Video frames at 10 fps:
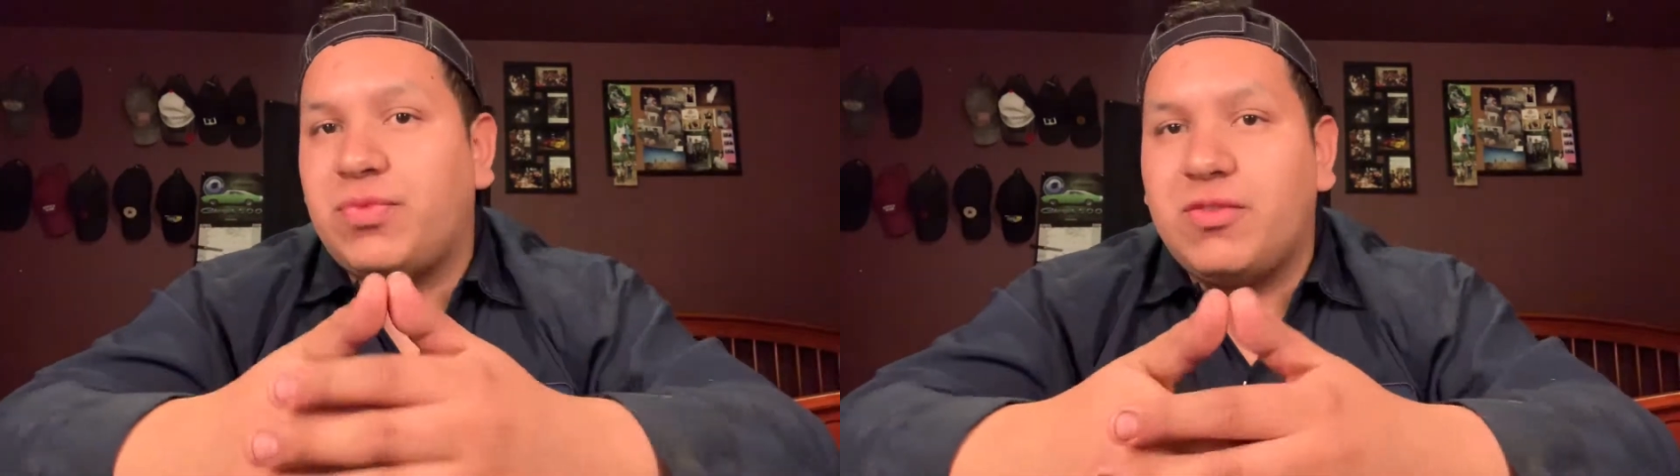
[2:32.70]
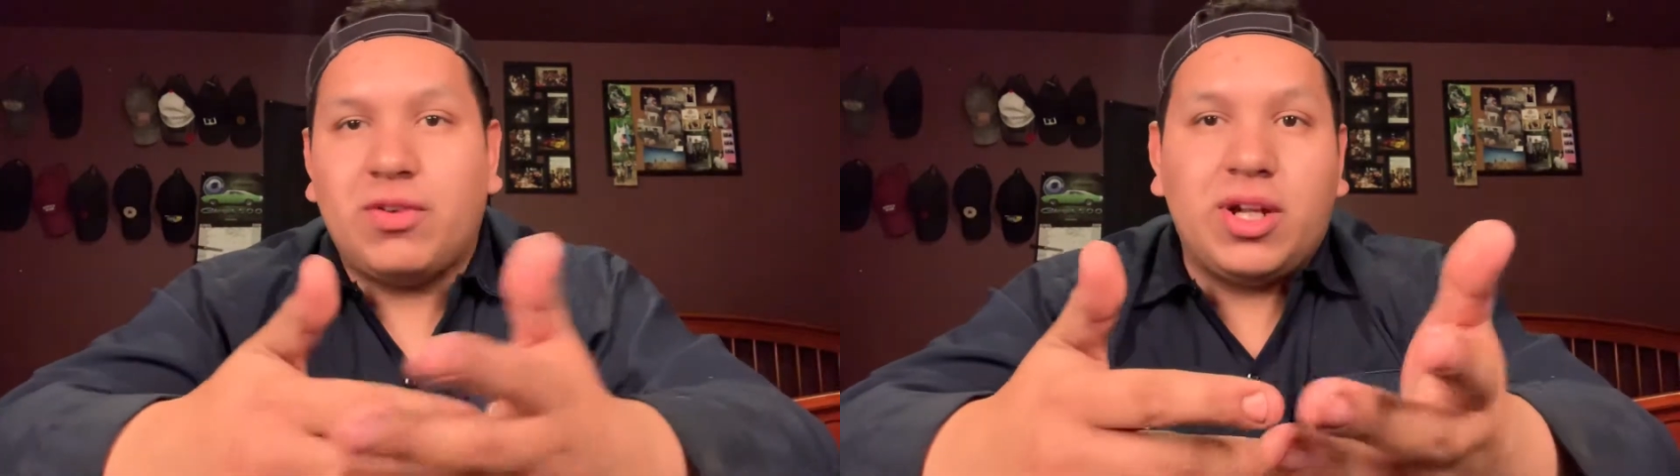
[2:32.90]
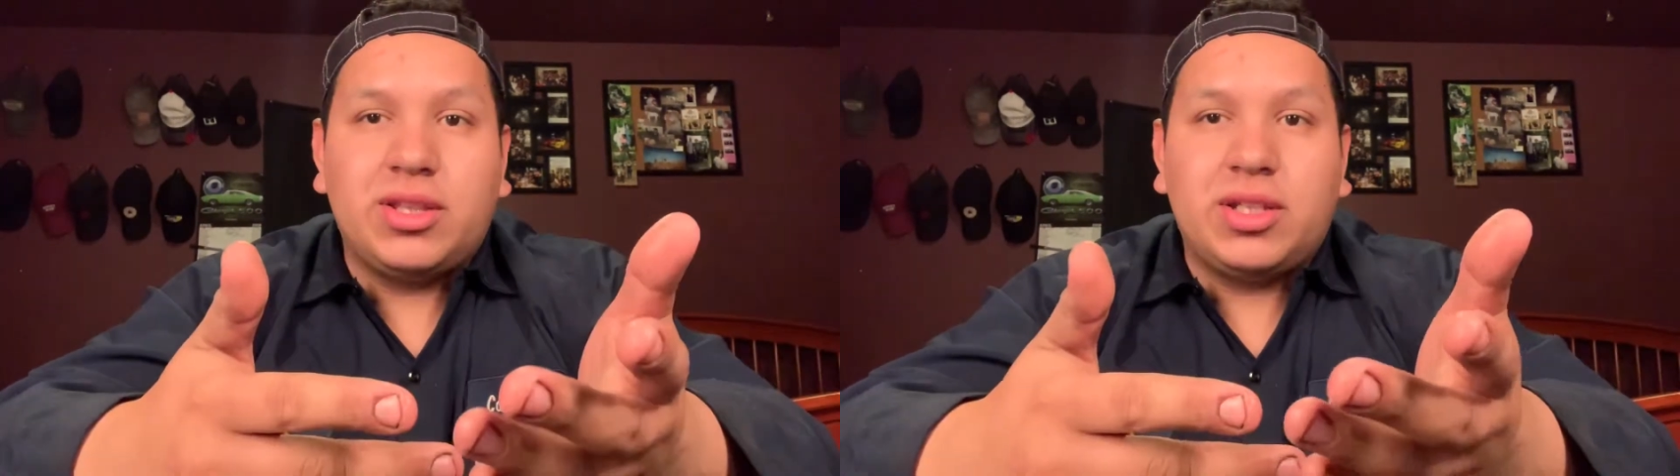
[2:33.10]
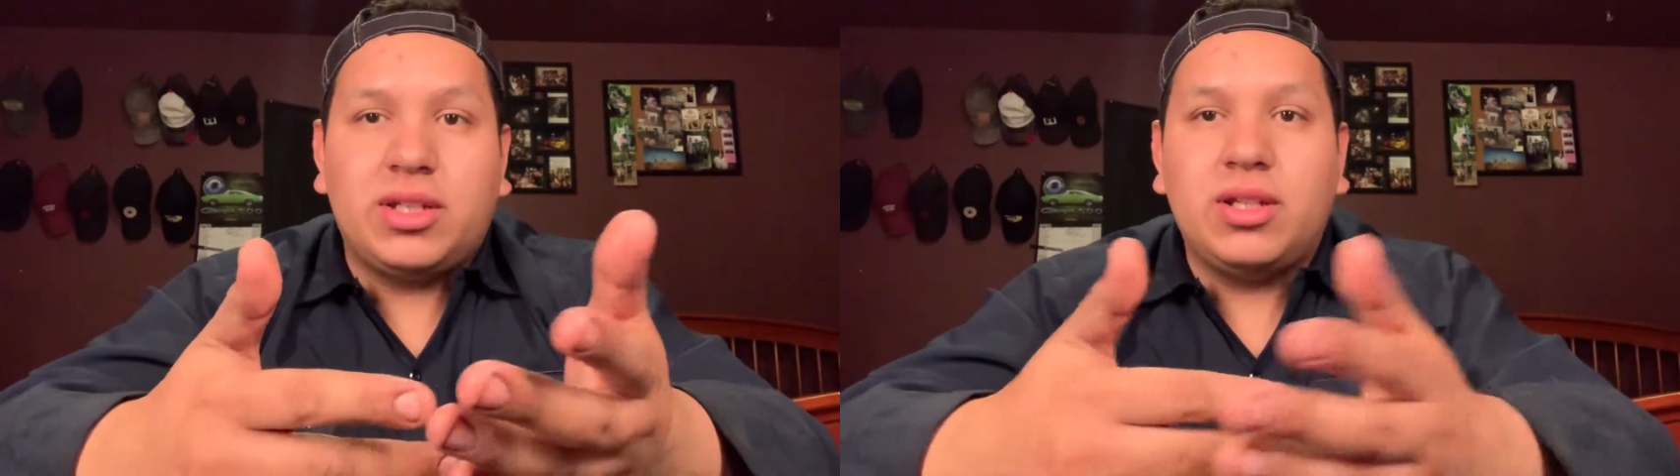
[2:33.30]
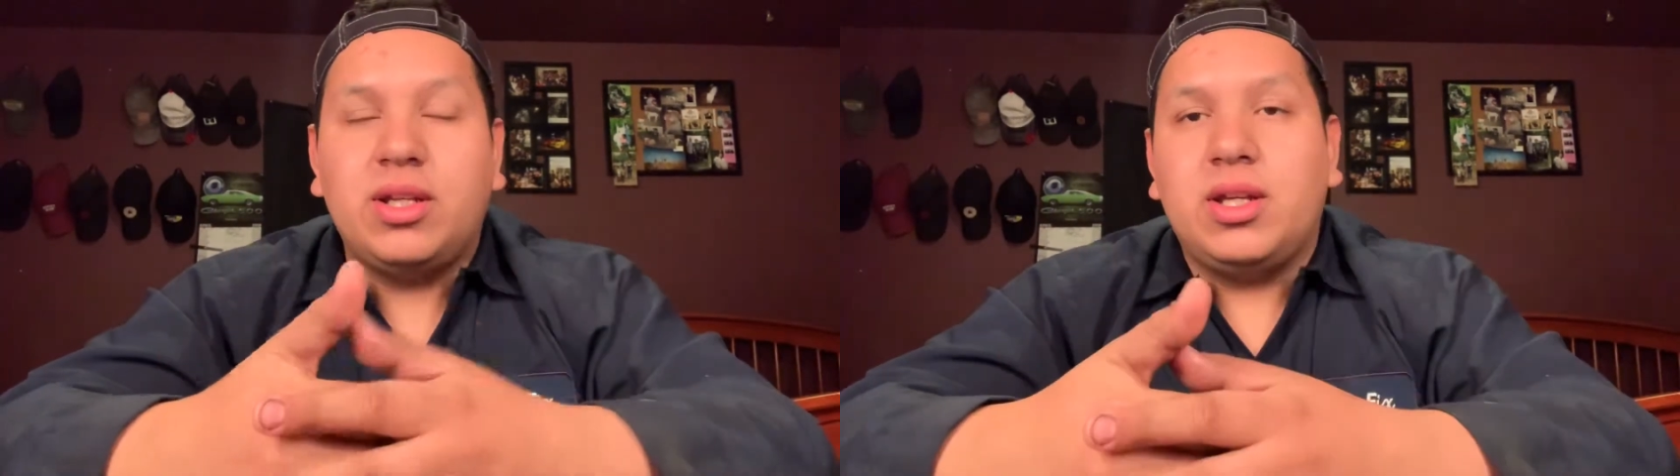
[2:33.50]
For nothing,